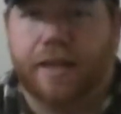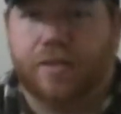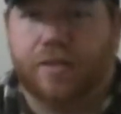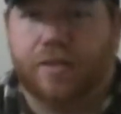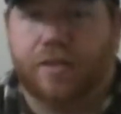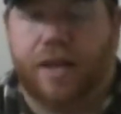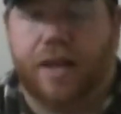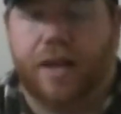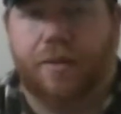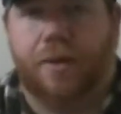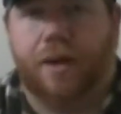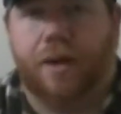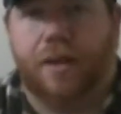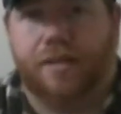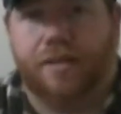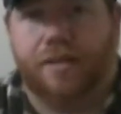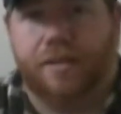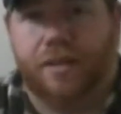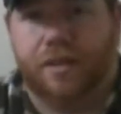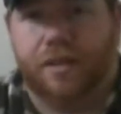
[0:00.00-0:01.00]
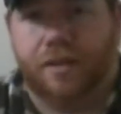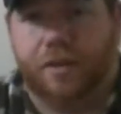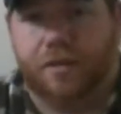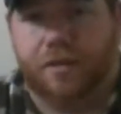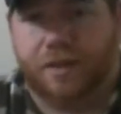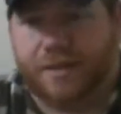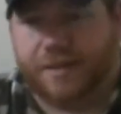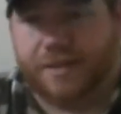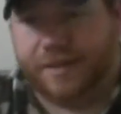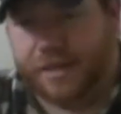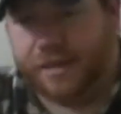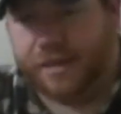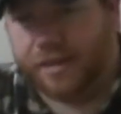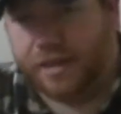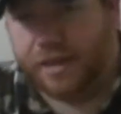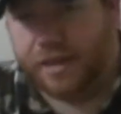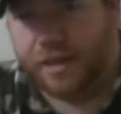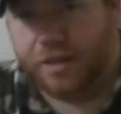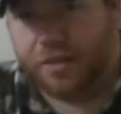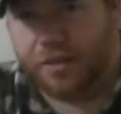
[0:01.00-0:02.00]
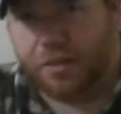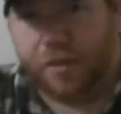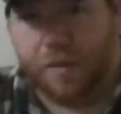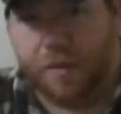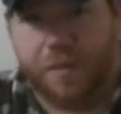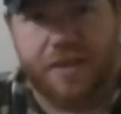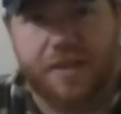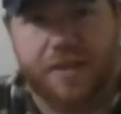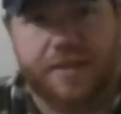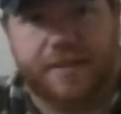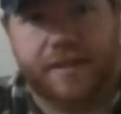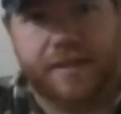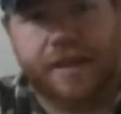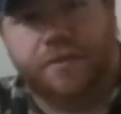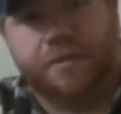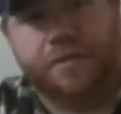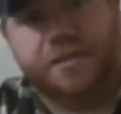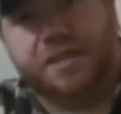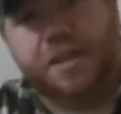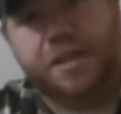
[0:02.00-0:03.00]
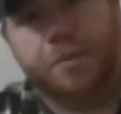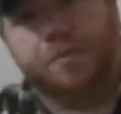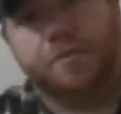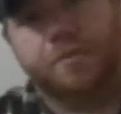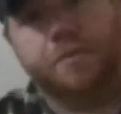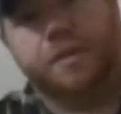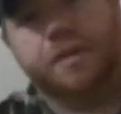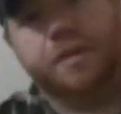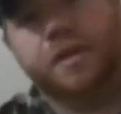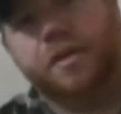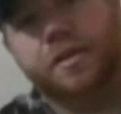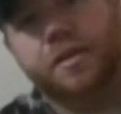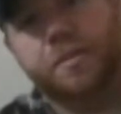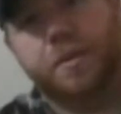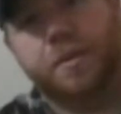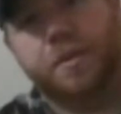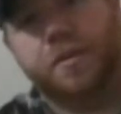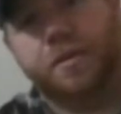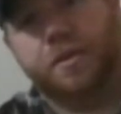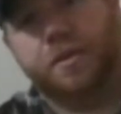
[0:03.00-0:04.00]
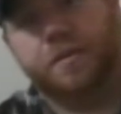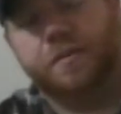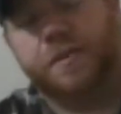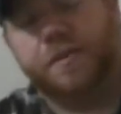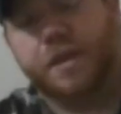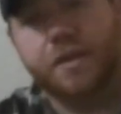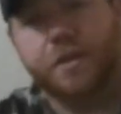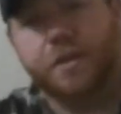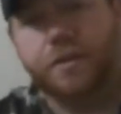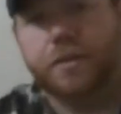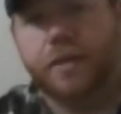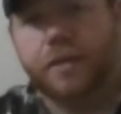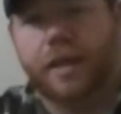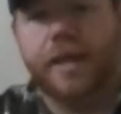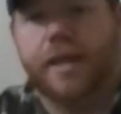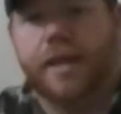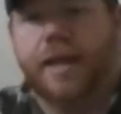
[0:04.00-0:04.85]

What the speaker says: So that way, you know, they see the decoy, but the sound is coming from another part of the field.